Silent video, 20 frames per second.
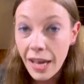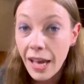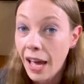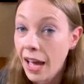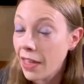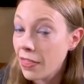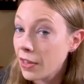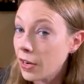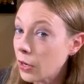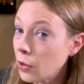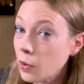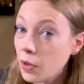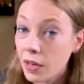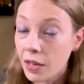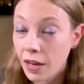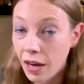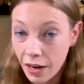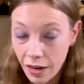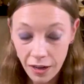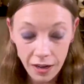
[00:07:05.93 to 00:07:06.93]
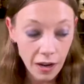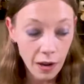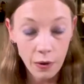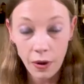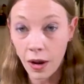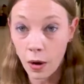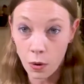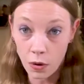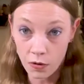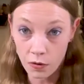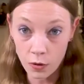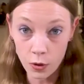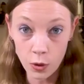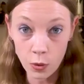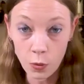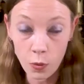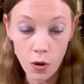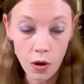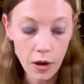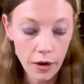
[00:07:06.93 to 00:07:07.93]
and then you can cut it out however you
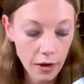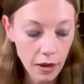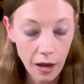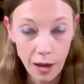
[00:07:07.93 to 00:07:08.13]
want.